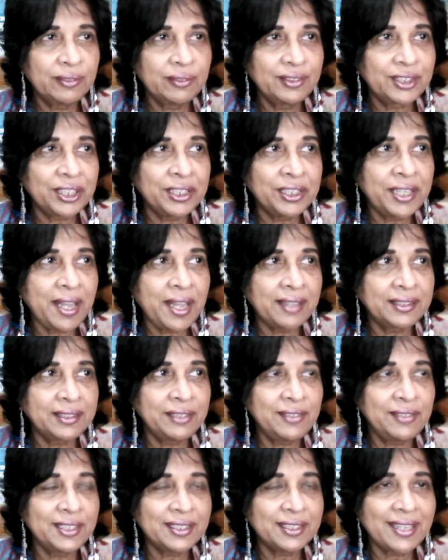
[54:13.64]
gender
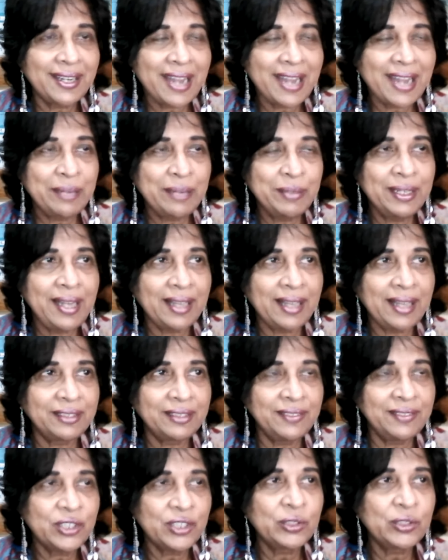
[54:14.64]
activists and animal
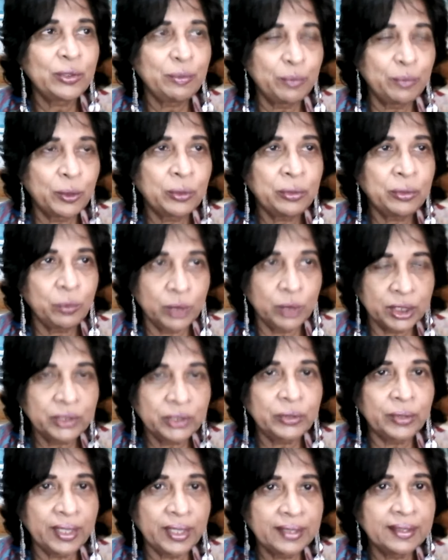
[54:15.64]
activists should both
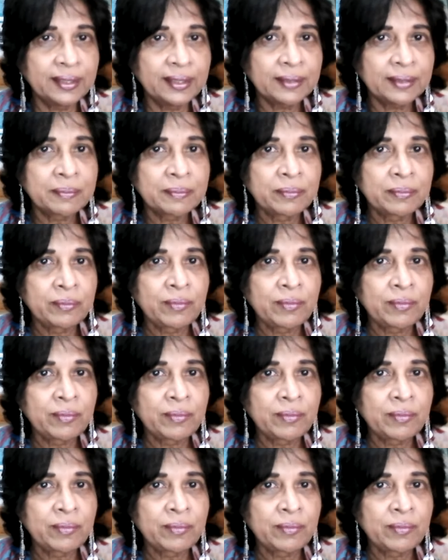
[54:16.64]
work together.